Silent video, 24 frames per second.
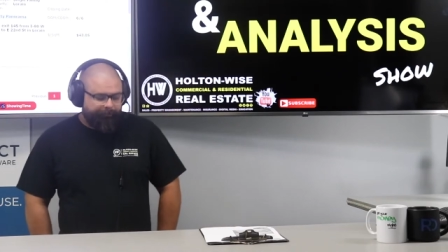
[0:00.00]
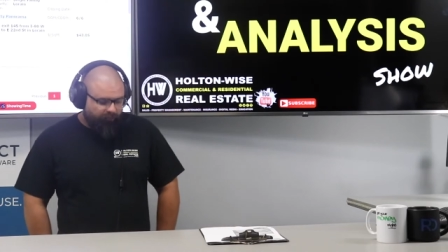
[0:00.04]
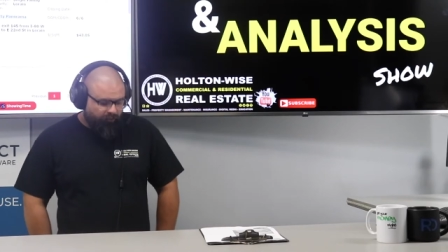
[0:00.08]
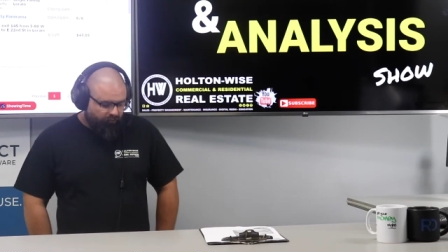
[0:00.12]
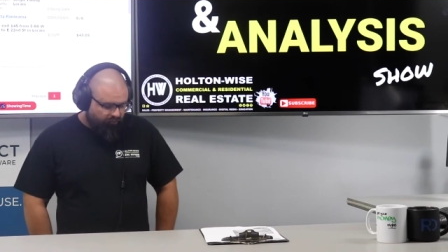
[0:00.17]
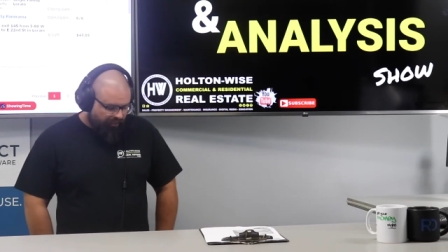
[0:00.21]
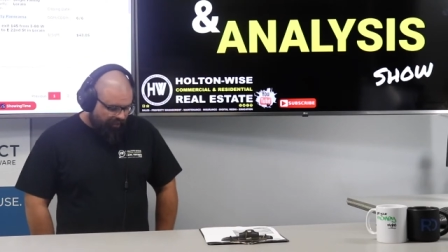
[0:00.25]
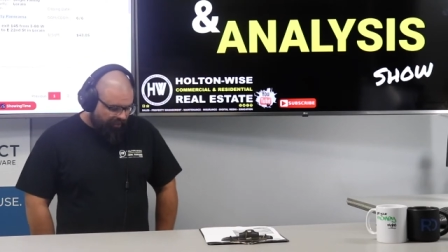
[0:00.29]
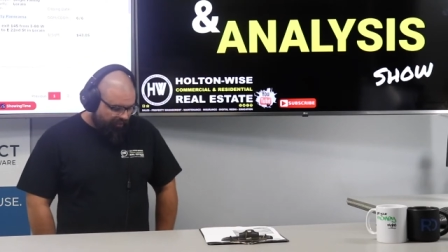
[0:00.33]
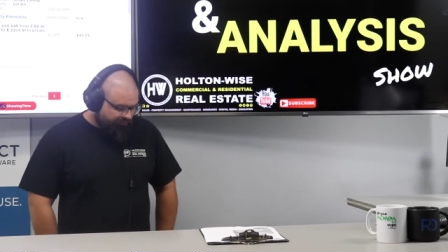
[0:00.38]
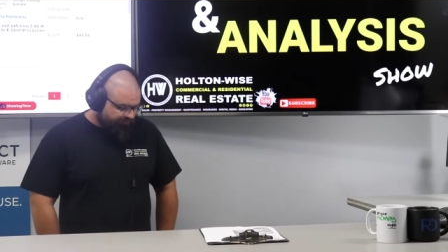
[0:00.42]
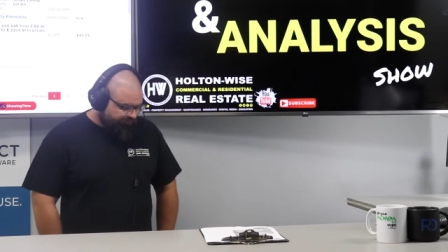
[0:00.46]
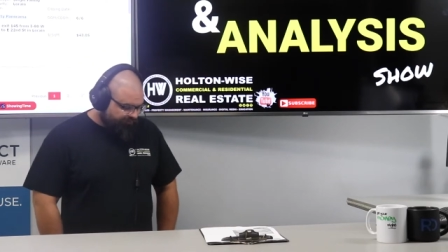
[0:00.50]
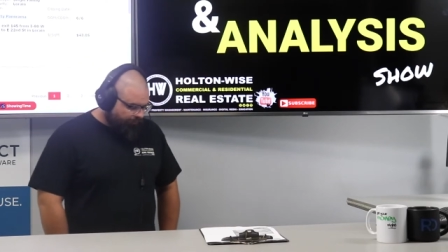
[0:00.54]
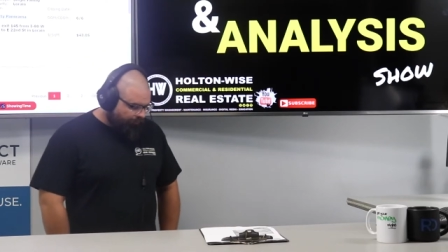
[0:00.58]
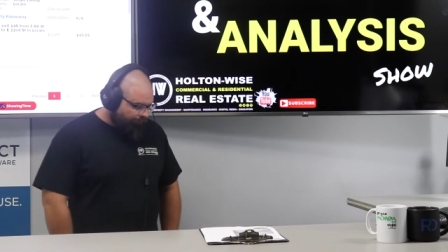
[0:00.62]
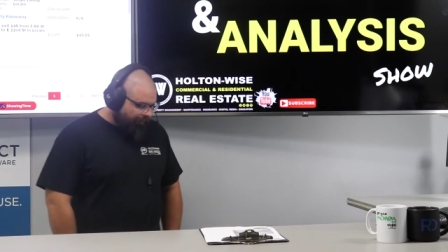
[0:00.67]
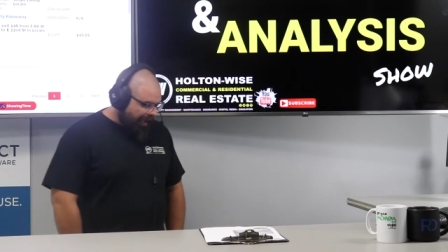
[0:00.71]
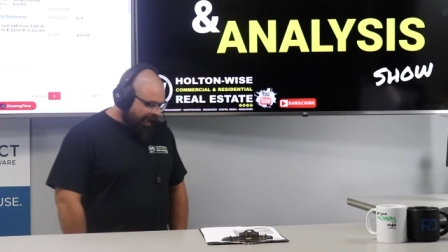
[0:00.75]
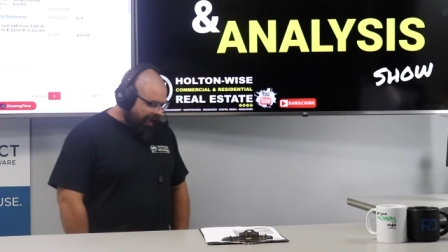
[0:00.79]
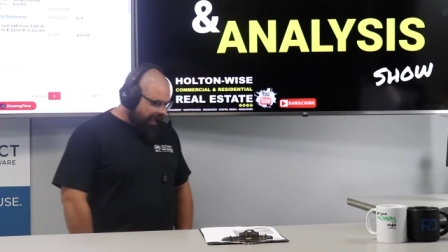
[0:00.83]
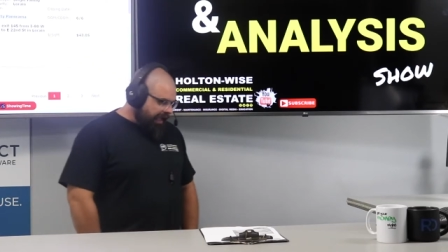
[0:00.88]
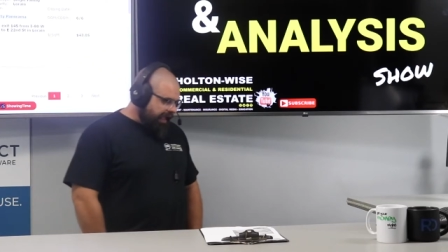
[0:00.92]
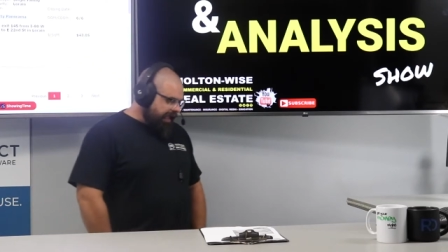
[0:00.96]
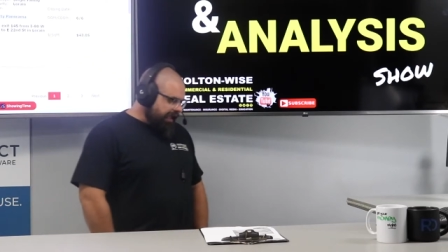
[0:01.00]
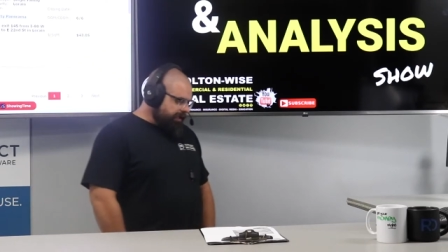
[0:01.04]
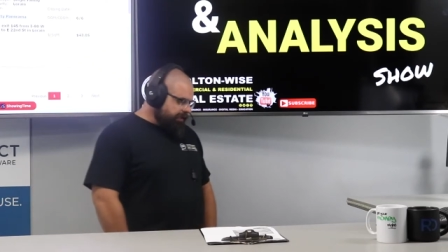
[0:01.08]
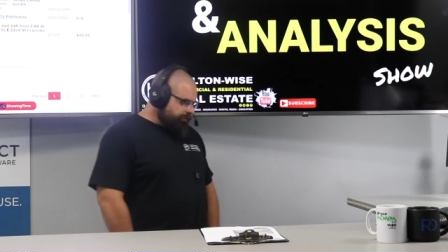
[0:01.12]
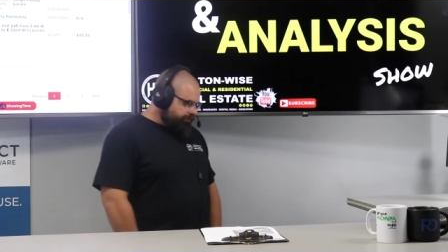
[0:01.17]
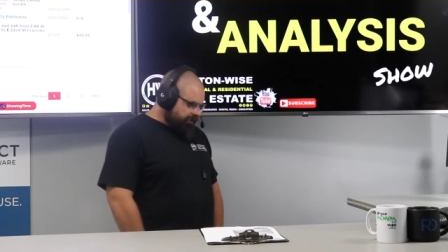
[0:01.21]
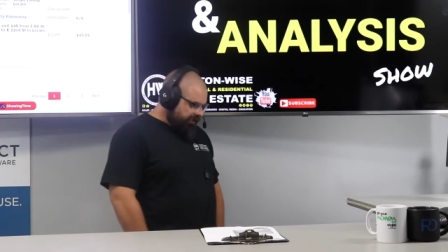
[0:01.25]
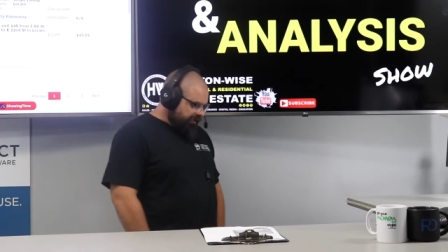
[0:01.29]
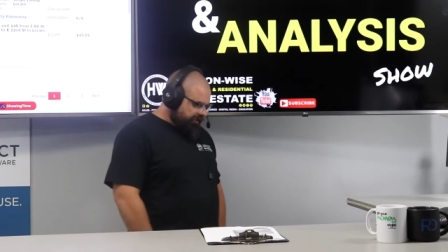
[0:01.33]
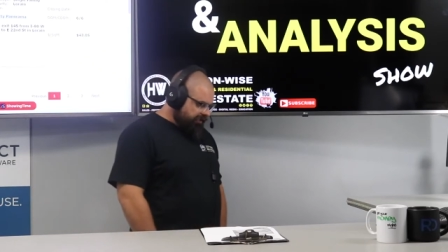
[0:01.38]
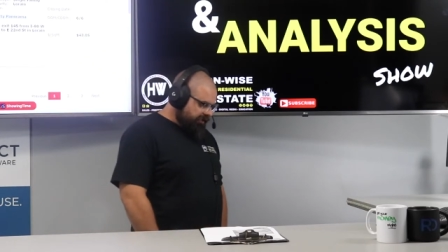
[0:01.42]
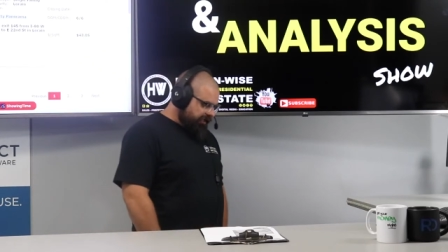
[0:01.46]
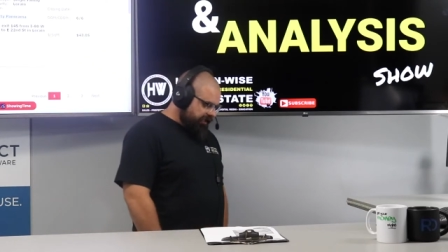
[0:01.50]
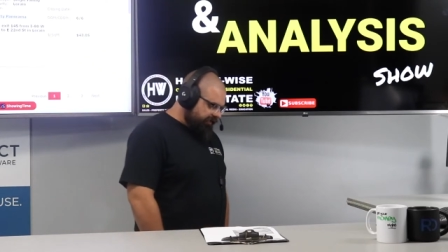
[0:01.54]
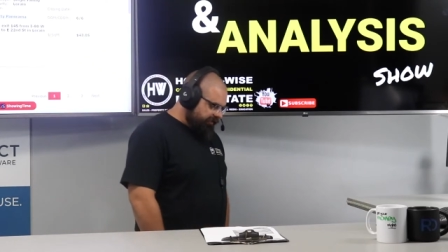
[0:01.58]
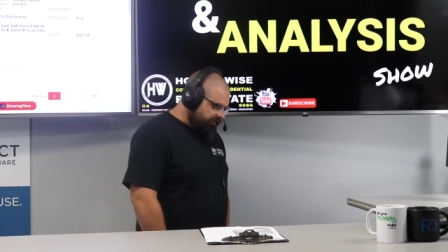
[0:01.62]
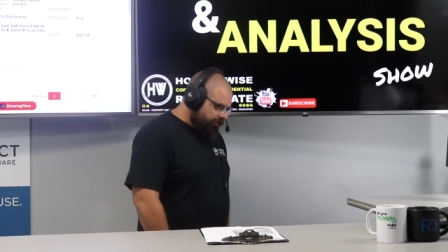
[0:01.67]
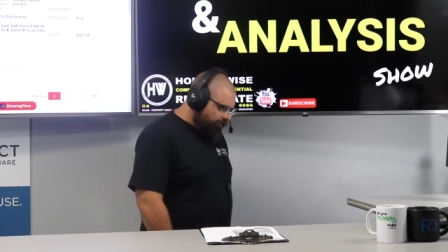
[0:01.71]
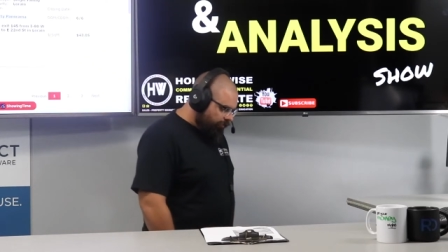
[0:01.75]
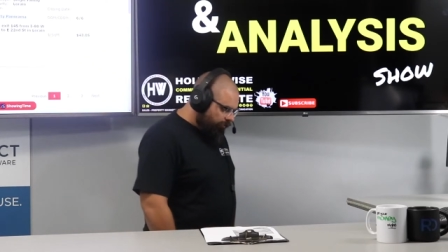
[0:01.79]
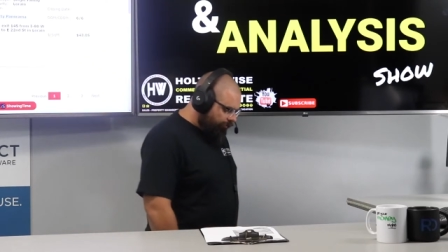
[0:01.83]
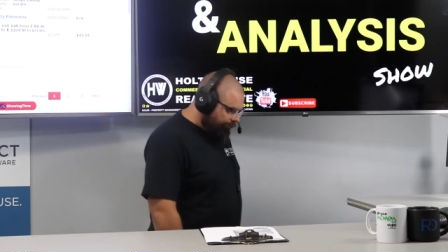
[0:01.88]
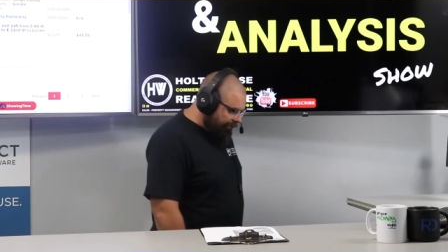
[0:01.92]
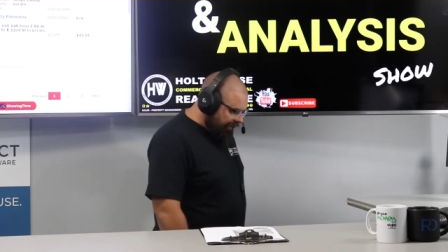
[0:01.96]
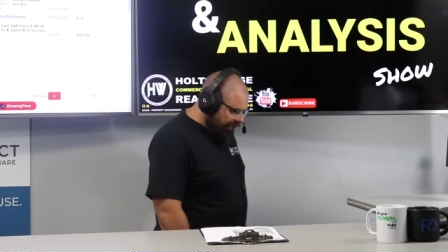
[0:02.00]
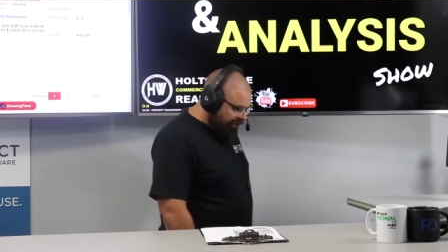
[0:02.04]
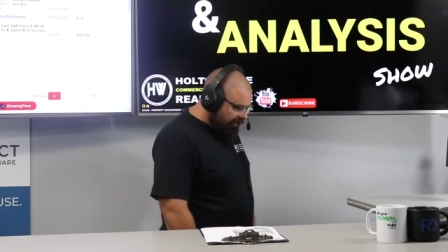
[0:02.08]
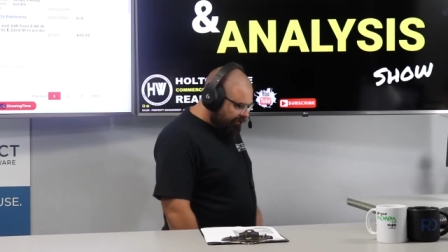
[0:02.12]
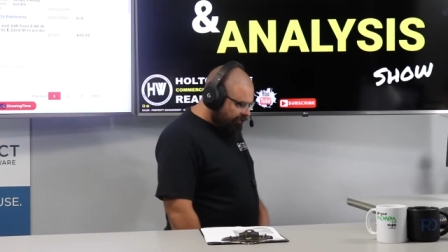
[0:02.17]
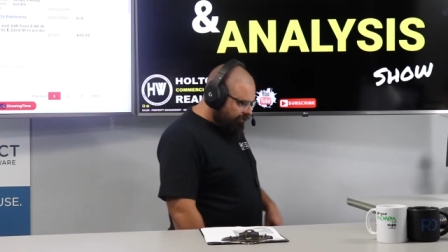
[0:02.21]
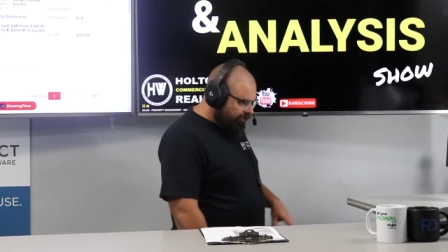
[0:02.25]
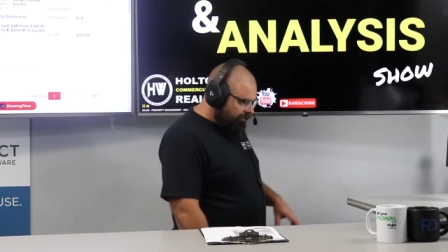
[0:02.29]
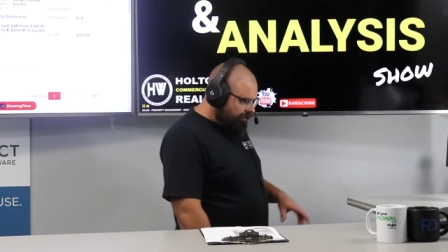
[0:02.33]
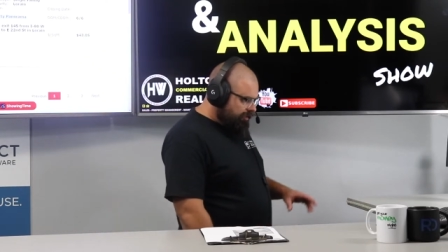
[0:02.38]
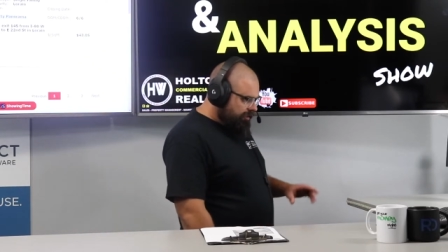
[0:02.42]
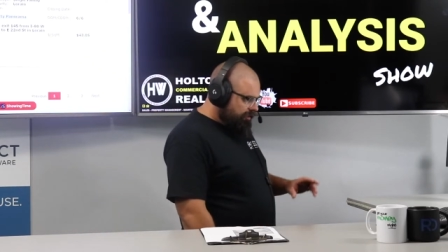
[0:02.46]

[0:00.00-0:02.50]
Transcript: Okay, so my opinion on the whole matter